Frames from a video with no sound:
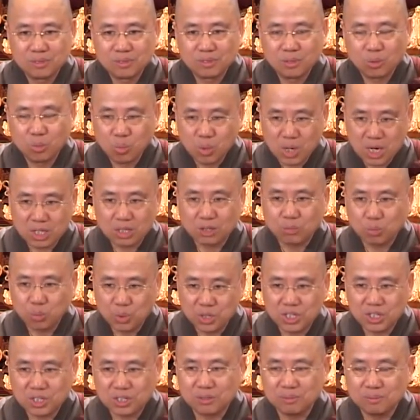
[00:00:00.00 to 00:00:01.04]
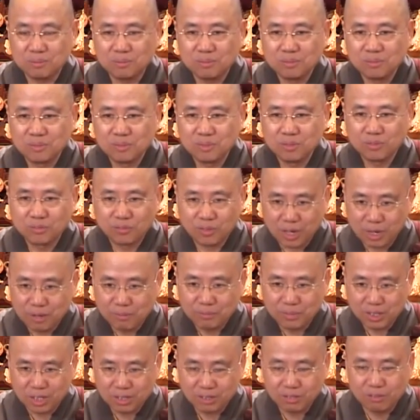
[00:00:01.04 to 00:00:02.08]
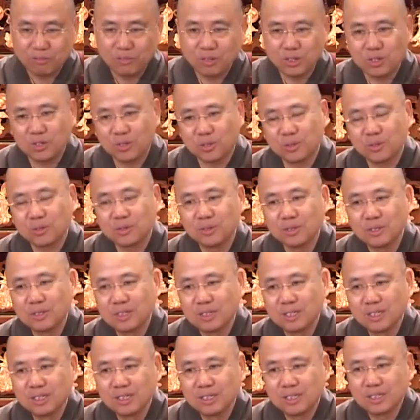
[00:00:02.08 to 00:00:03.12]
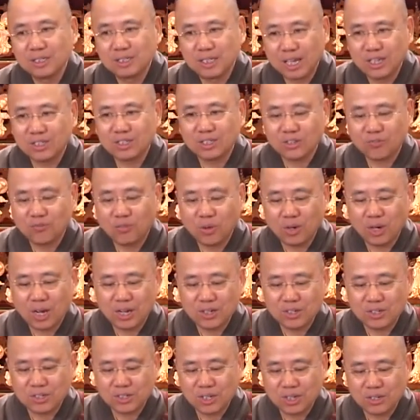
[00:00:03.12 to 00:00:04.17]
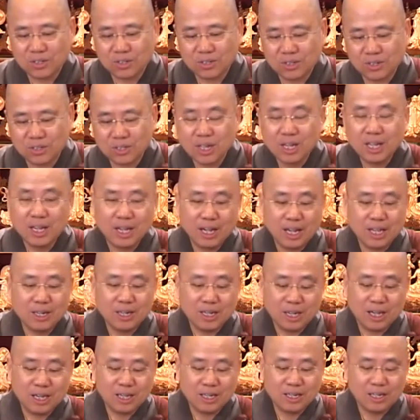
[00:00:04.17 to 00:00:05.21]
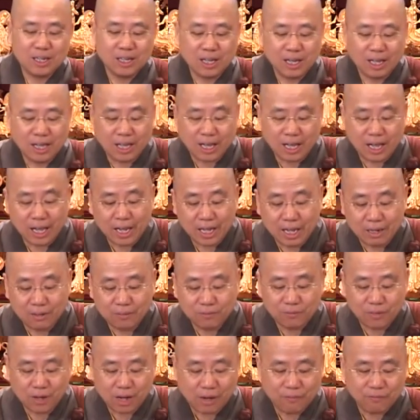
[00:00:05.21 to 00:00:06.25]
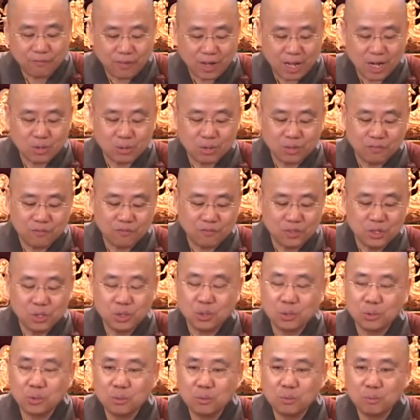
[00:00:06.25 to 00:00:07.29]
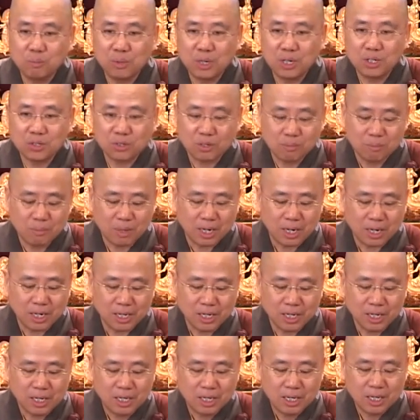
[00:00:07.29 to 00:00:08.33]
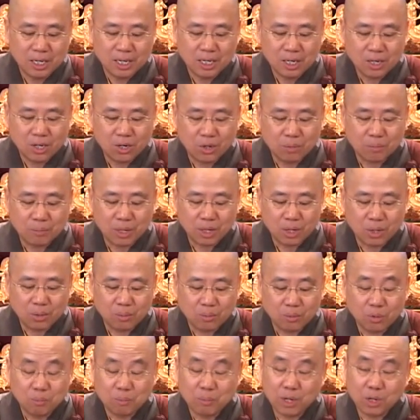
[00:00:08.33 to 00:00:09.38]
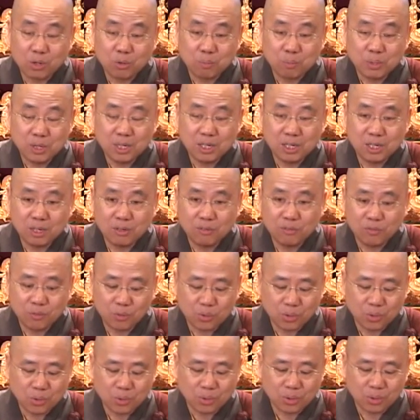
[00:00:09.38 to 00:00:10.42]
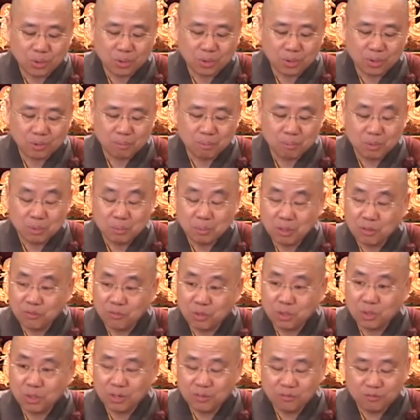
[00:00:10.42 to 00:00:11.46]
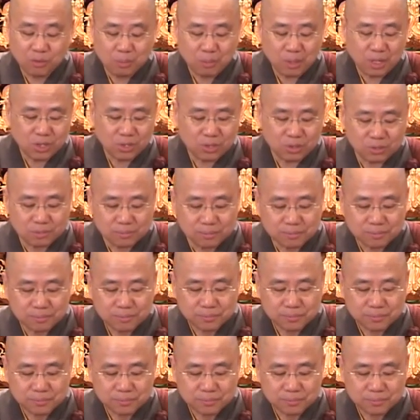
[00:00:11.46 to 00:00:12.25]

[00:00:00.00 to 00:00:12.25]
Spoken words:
the well of wisdom from the individual, that's a 4-line stanzas. And I have found a few based on my opinion for your information.